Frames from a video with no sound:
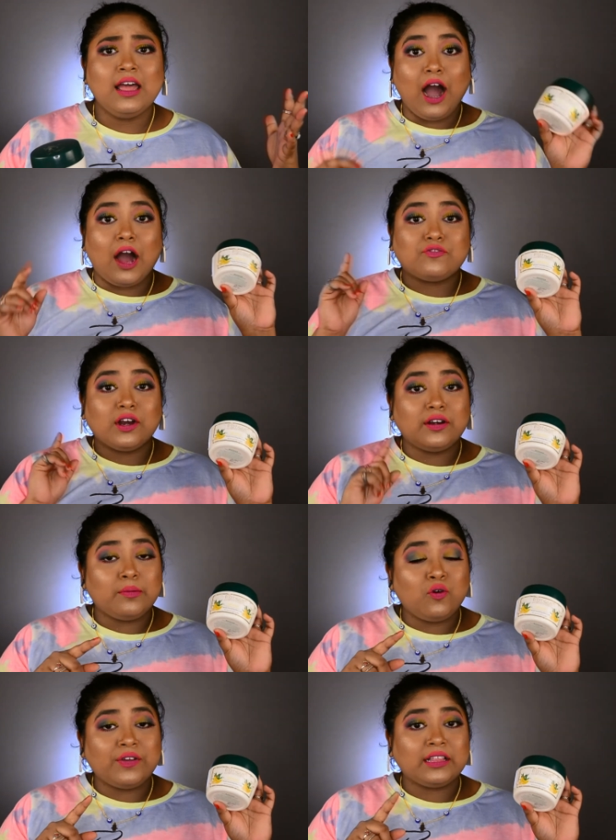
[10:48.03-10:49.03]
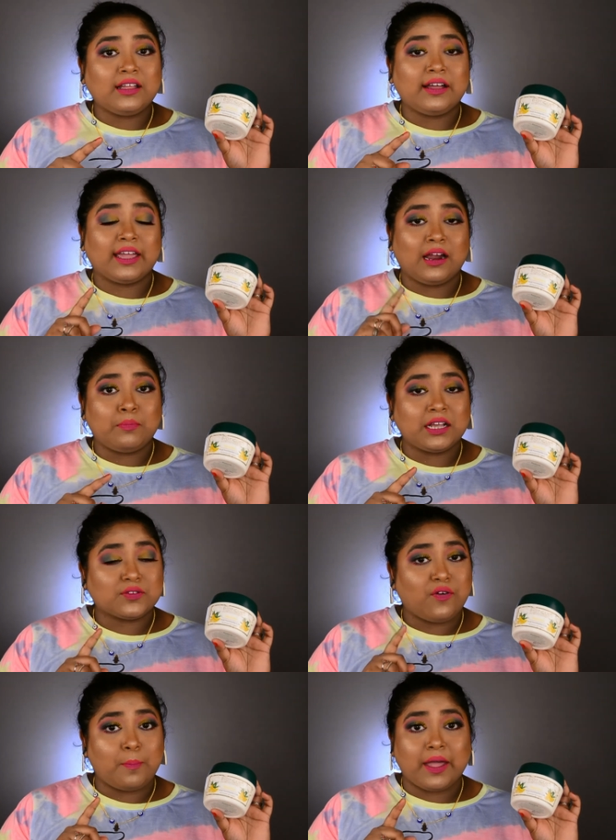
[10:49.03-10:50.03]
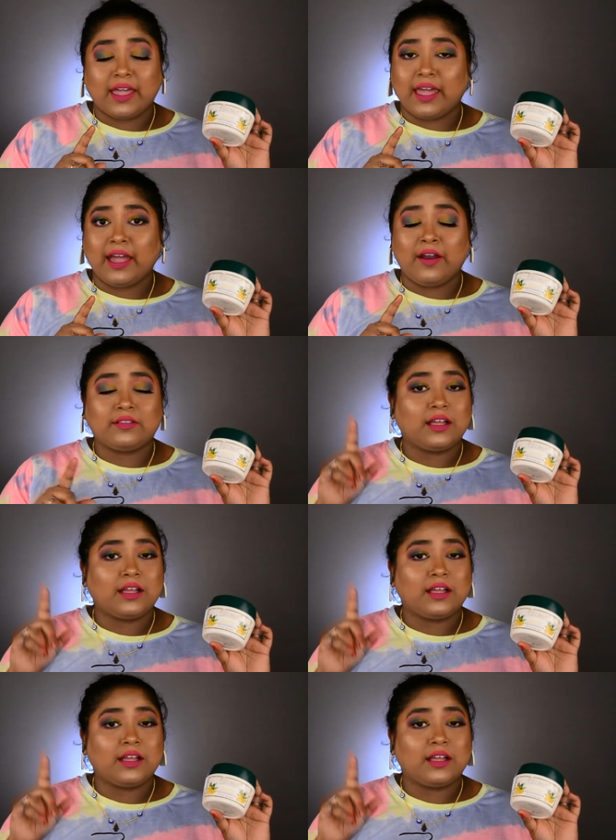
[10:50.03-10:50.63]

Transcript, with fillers: after removing the hair mask from my hair,